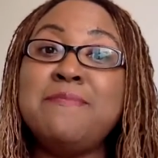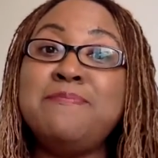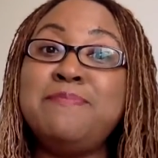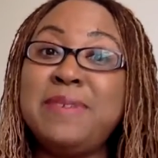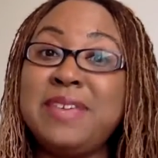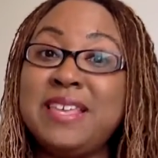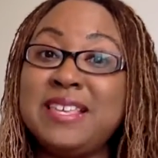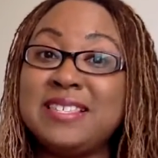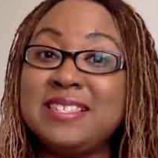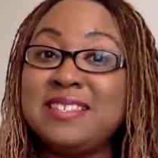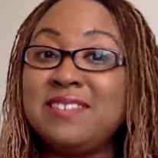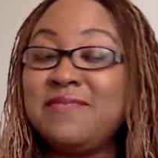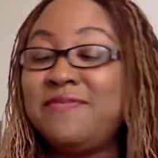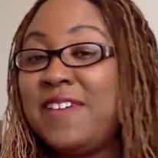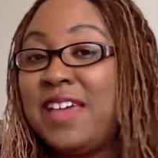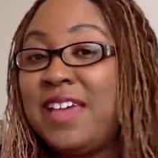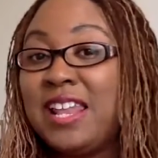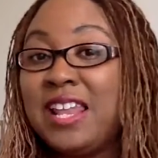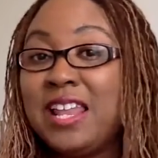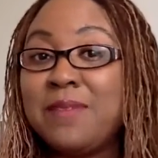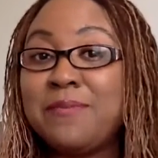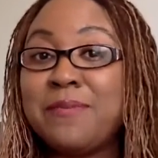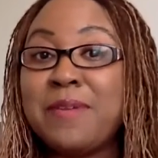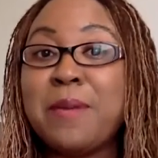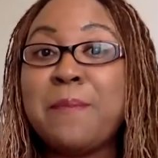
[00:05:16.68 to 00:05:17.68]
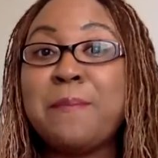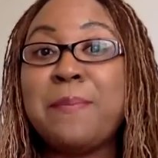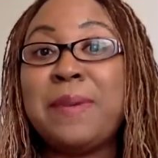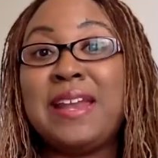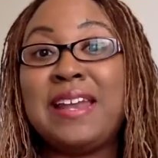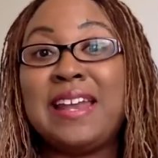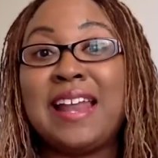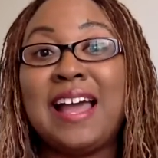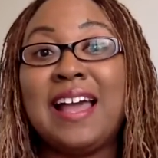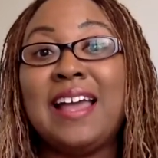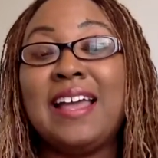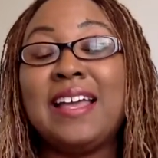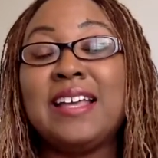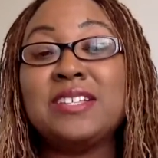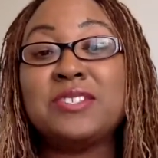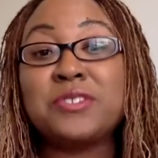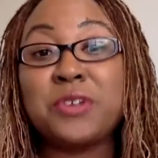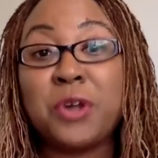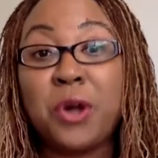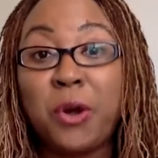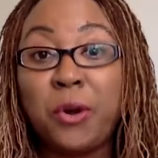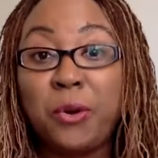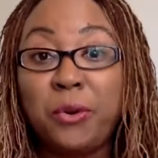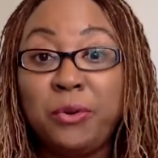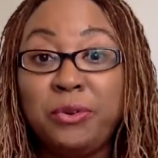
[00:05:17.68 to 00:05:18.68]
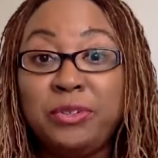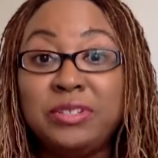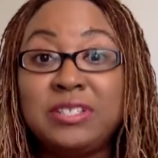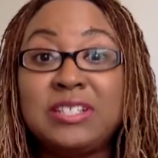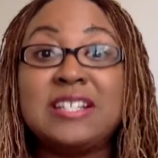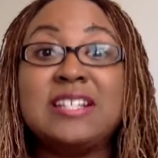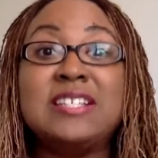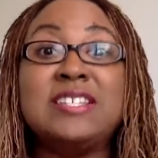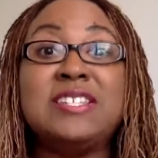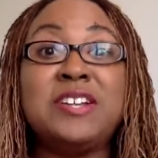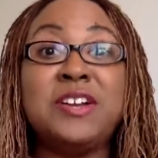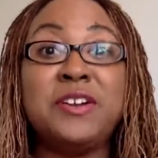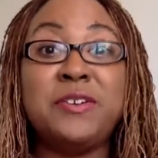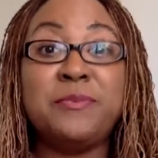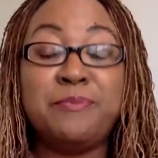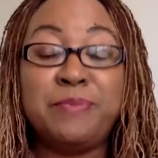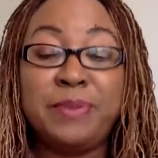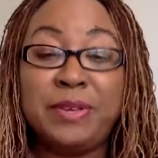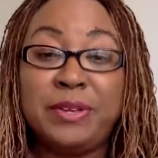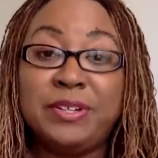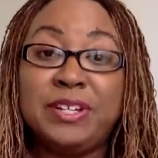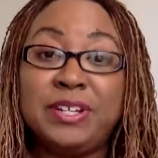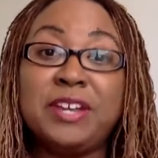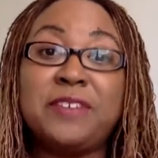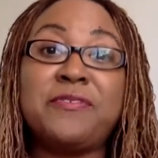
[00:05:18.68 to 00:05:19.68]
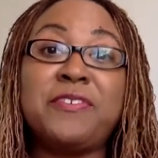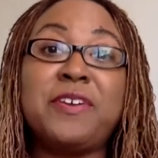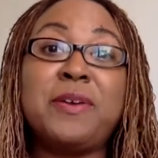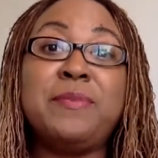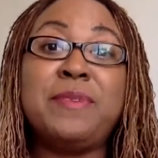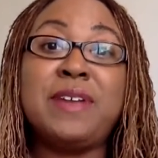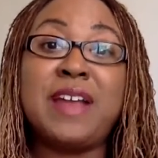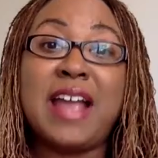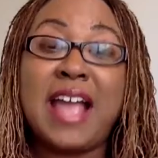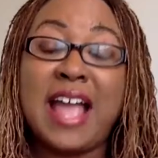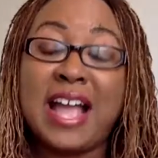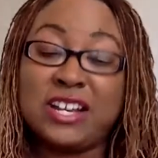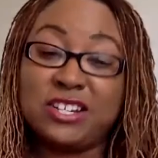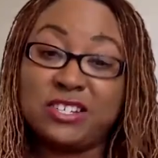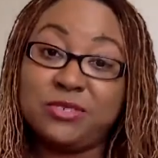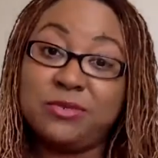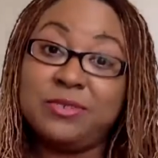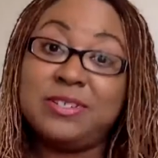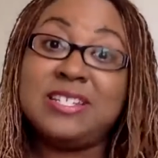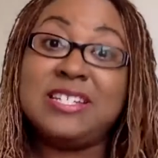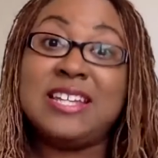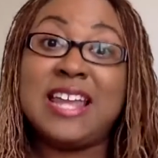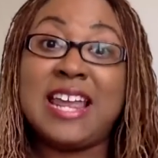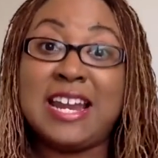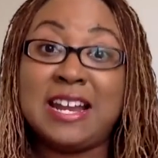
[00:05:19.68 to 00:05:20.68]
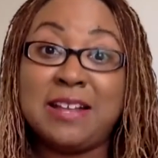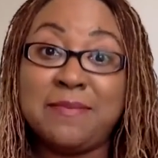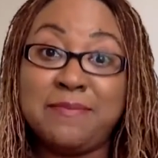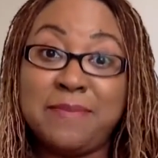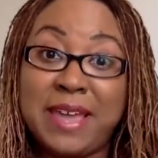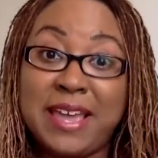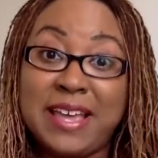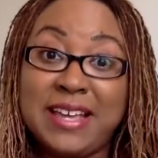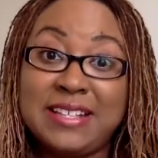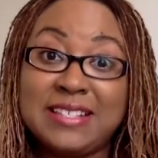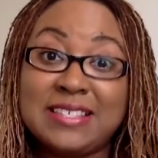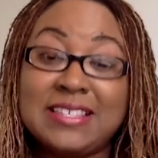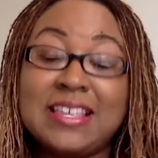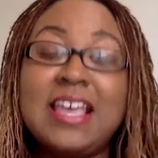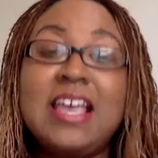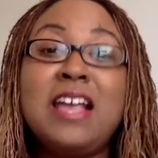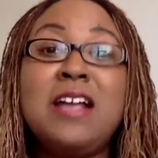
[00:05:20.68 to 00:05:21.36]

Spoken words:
biz development, but not as cold because they're building from their actual database.